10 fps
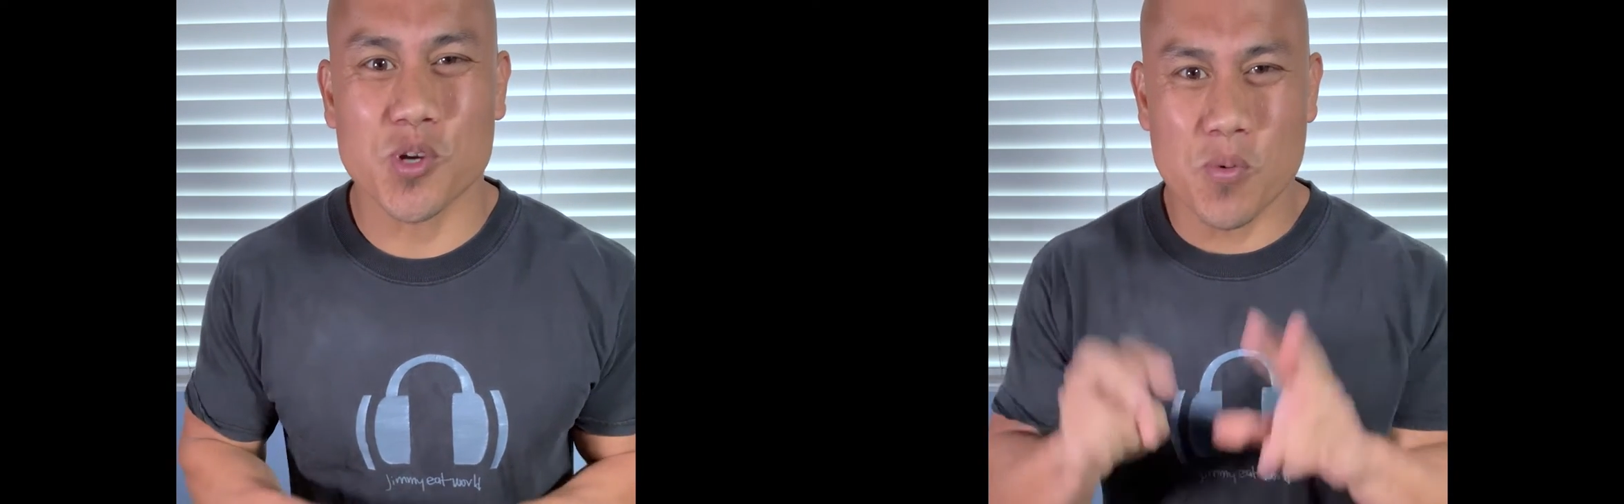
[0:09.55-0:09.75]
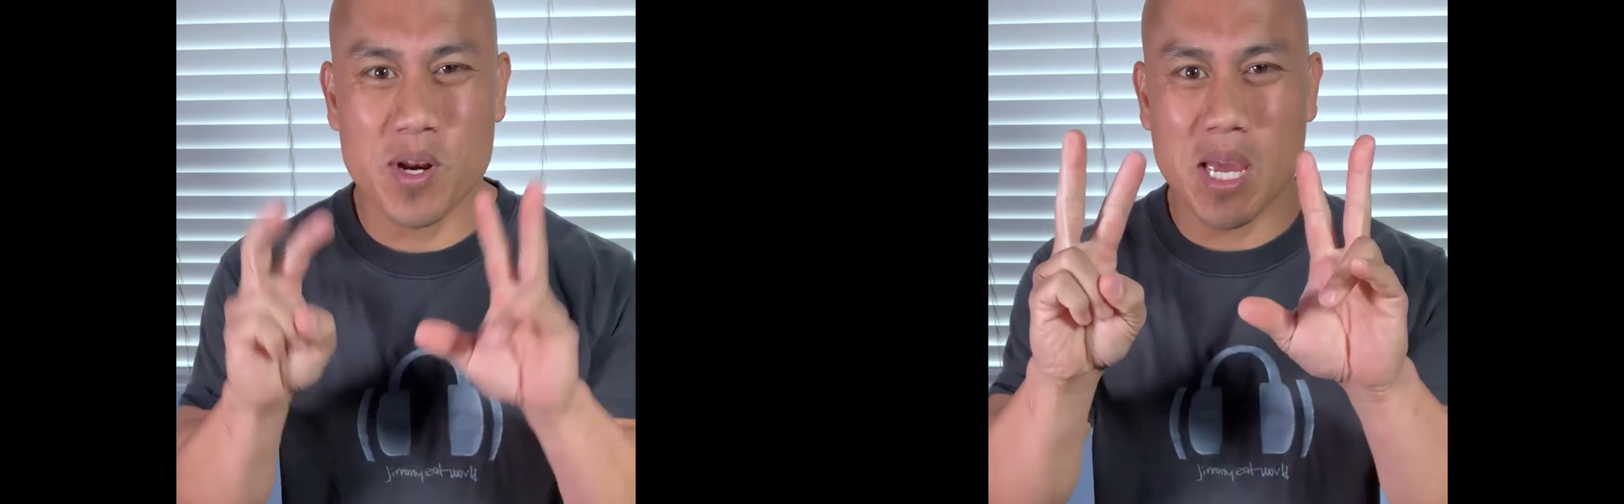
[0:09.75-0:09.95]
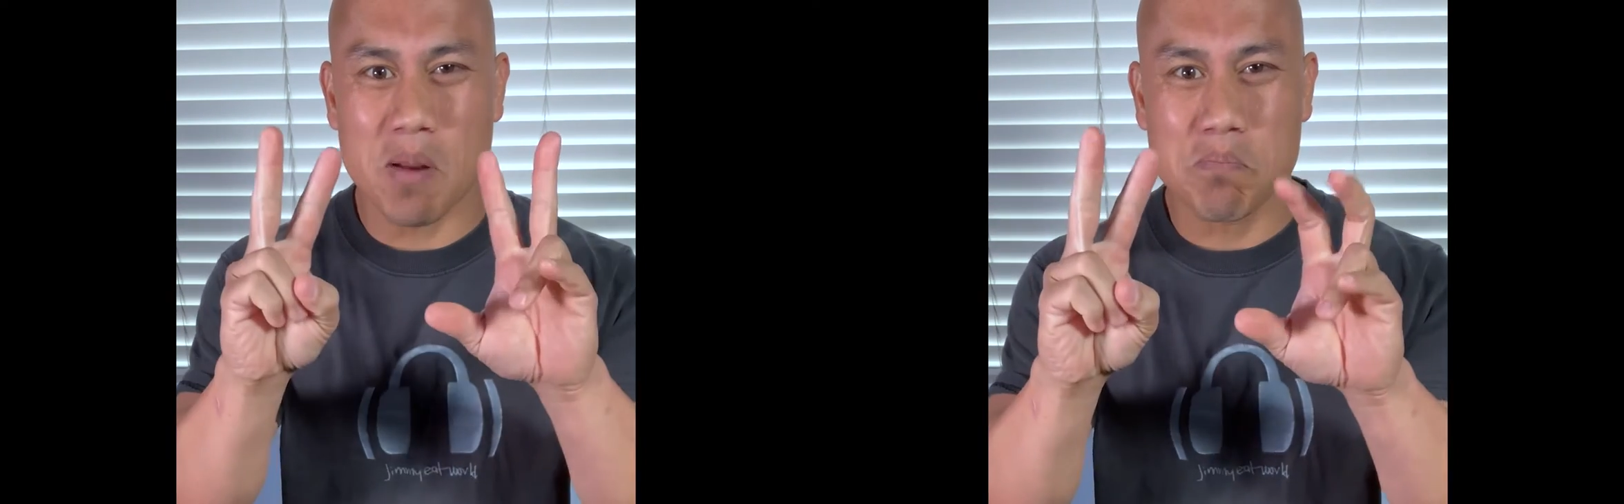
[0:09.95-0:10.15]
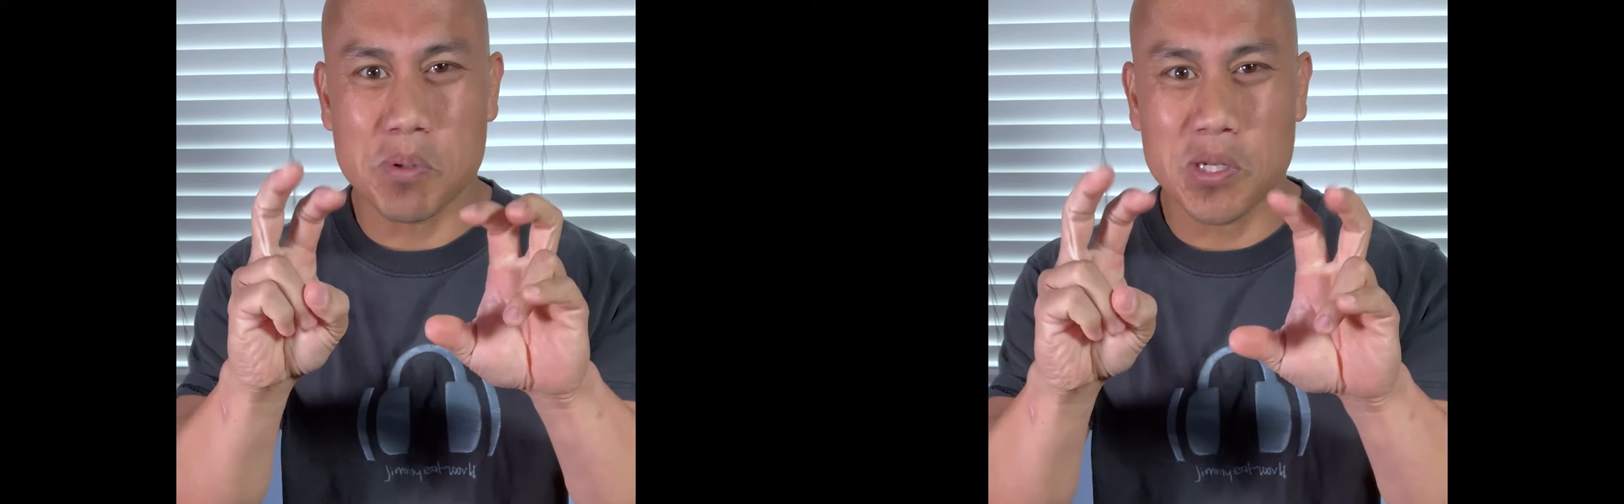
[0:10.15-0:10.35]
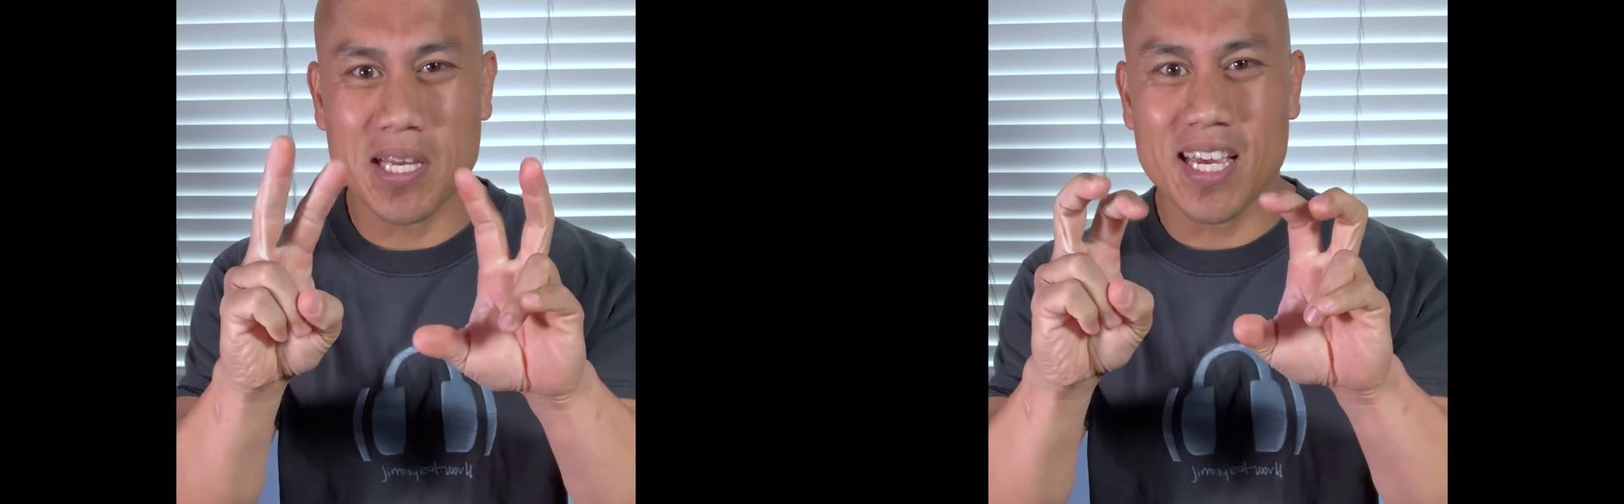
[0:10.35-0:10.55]
don't want to get
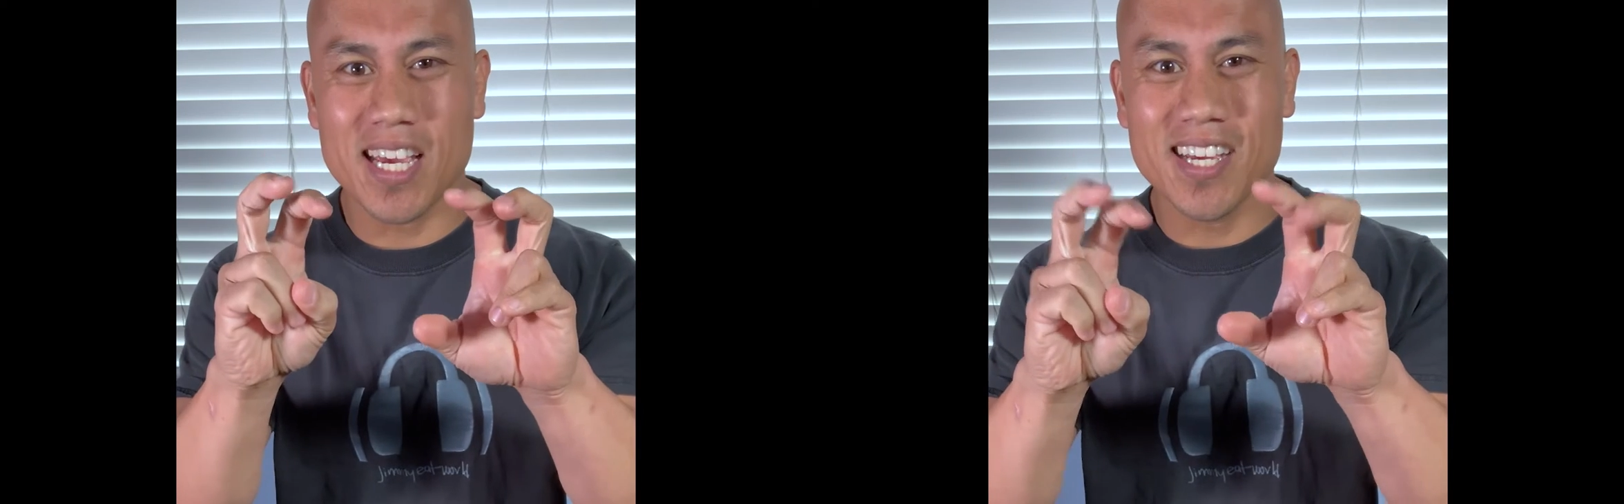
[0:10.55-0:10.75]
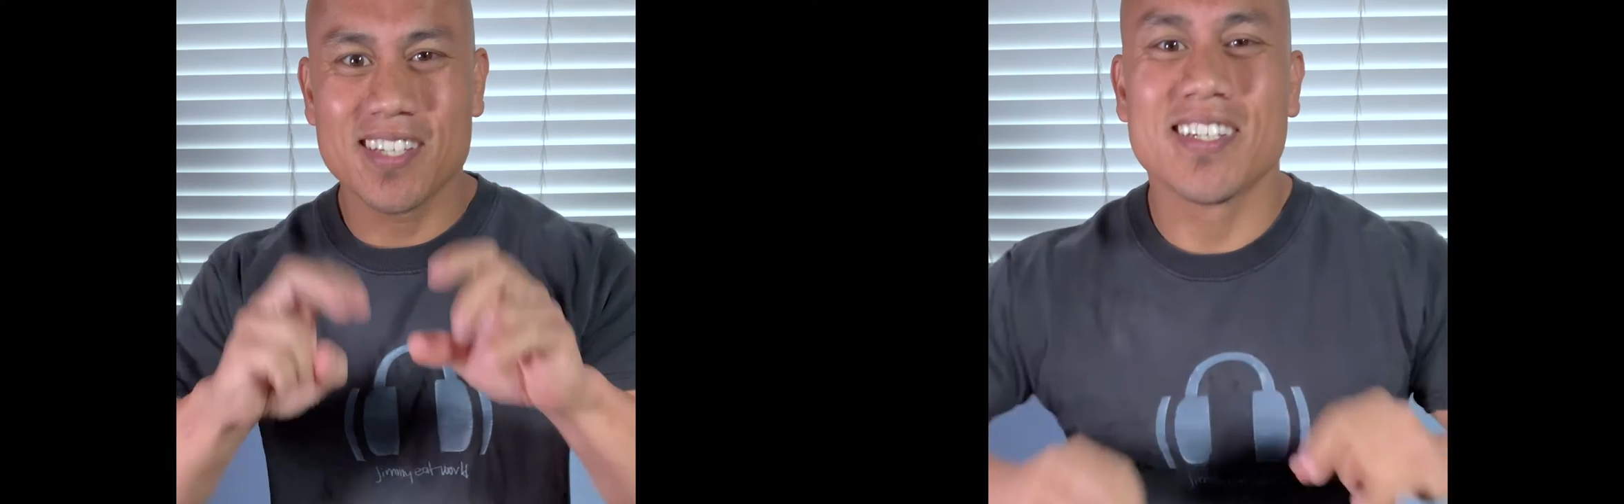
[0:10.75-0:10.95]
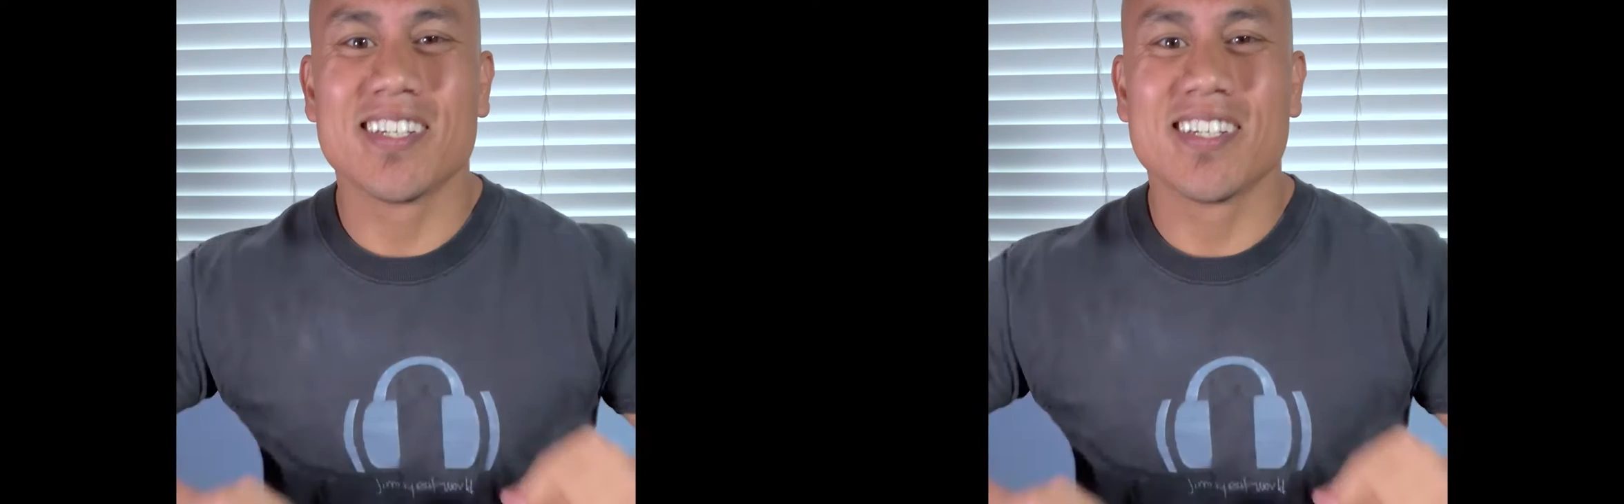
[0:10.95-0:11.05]
bulky.